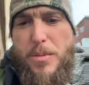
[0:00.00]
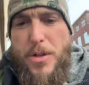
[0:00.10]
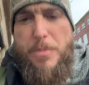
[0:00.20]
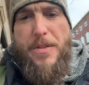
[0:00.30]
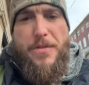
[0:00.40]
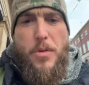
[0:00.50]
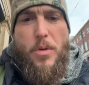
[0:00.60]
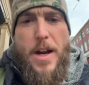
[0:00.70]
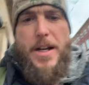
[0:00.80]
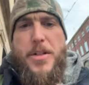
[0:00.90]
Bush
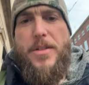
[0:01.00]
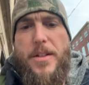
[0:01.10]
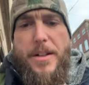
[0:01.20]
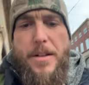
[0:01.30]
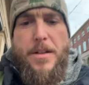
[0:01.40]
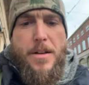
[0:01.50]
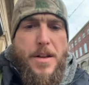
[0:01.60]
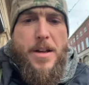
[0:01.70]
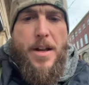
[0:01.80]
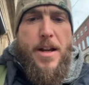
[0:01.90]
before, actually.
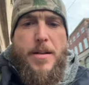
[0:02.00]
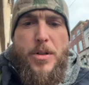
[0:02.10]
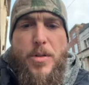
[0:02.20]
And I'm